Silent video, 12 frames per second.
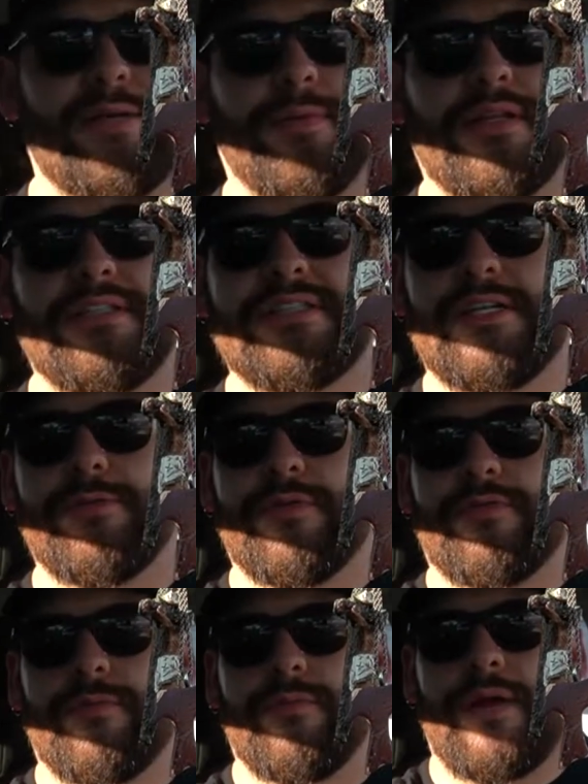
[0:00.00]
Typically, it's anywhere
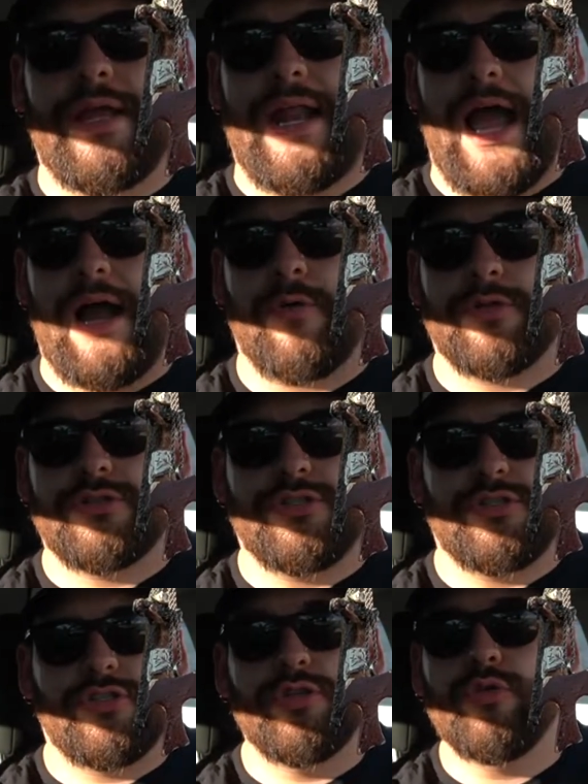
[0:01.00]
from an hour
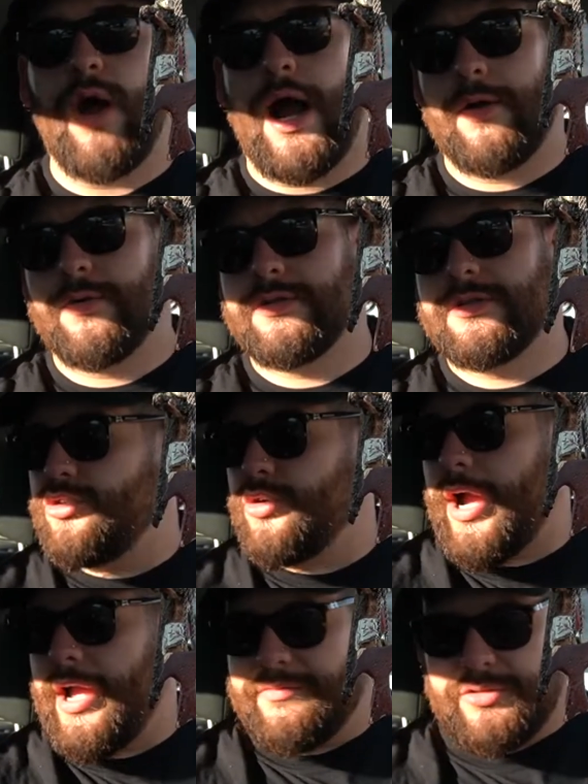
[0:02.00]
to 2 hour
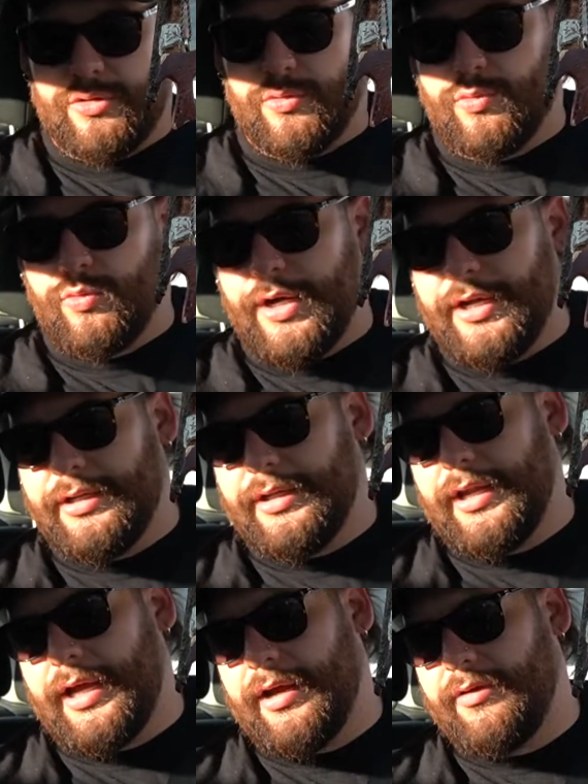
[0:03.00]
drive. So right
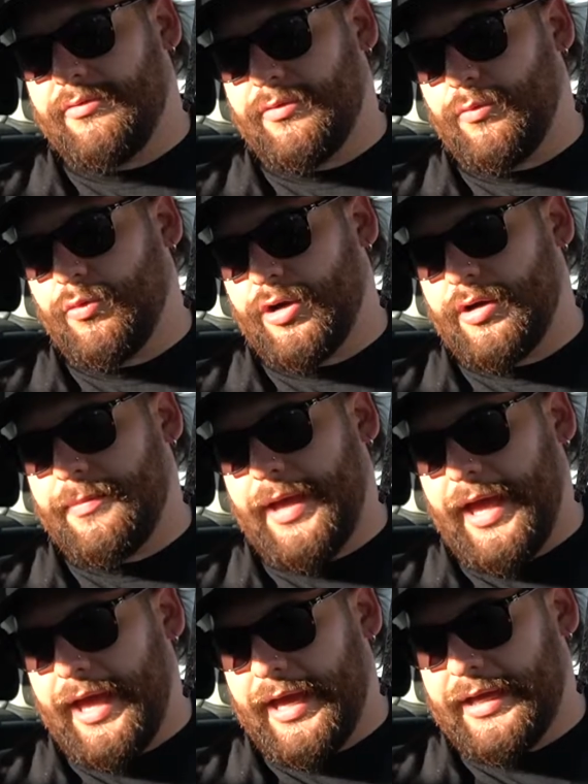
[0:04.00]
now, from where I'm
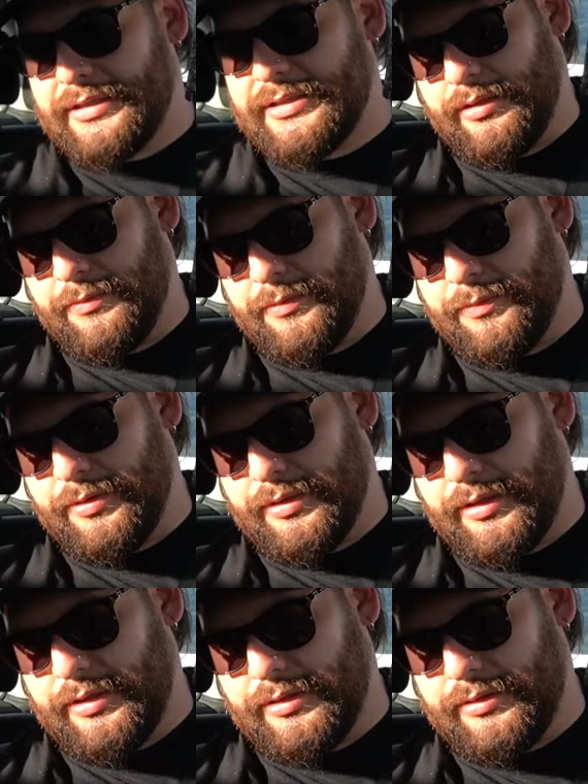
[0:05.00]
at, let me put
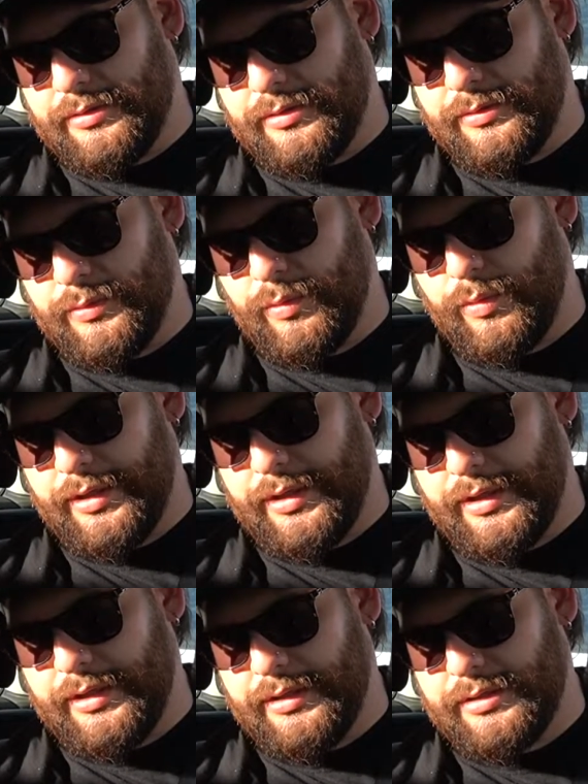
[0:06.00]
that in
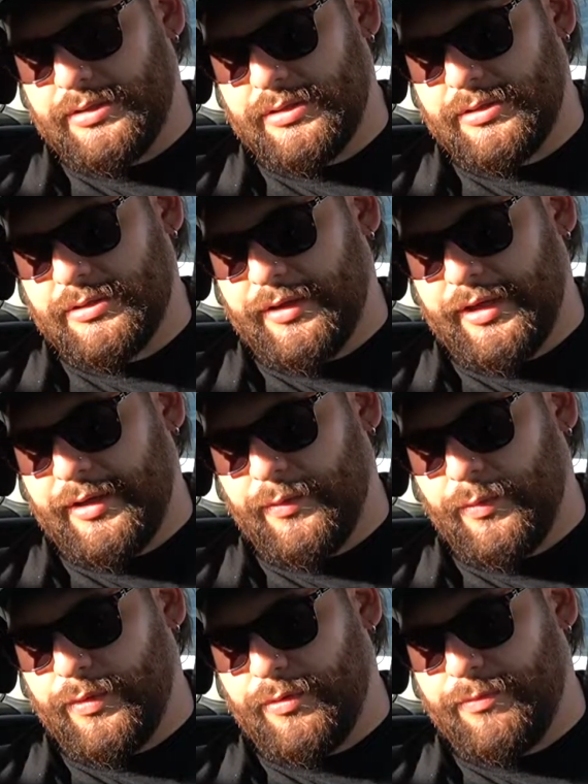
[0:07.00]
Waze,
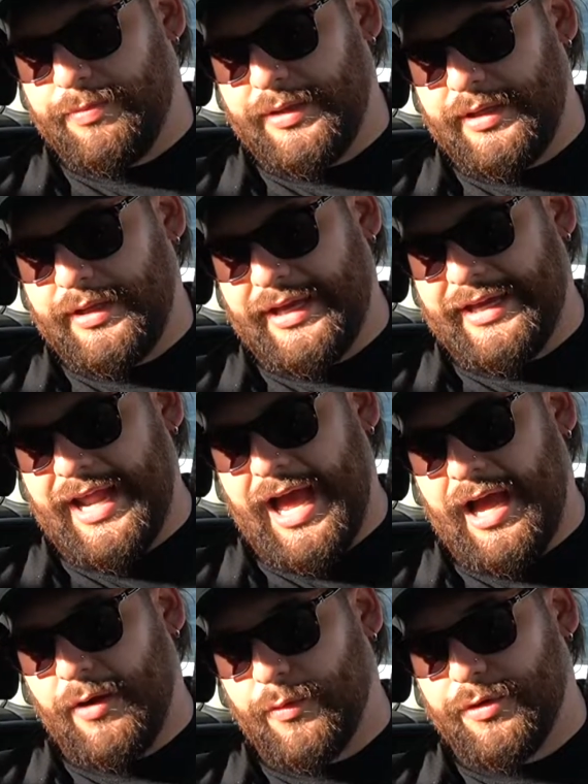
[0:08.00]
it will be an
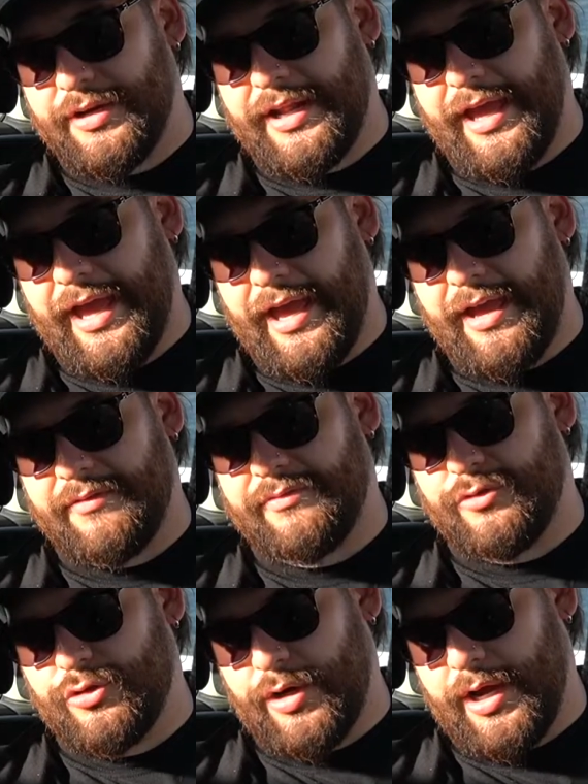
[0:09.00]
hour and a half
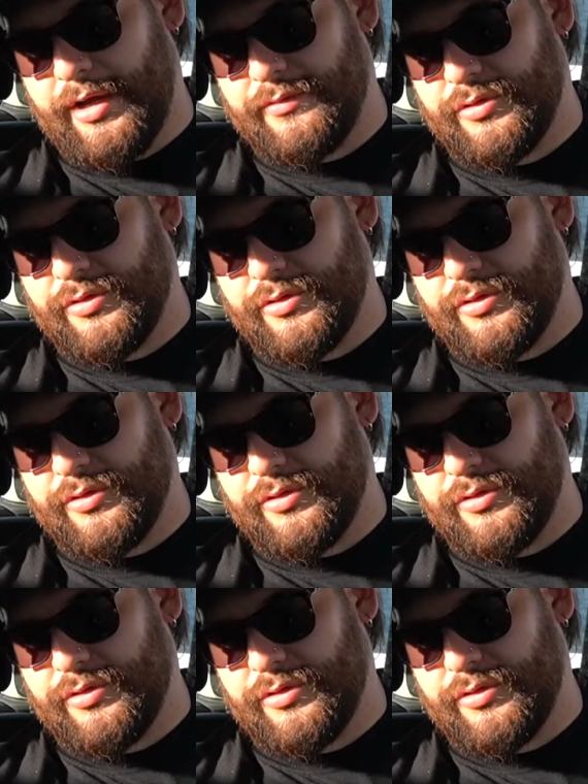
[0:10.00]
drive.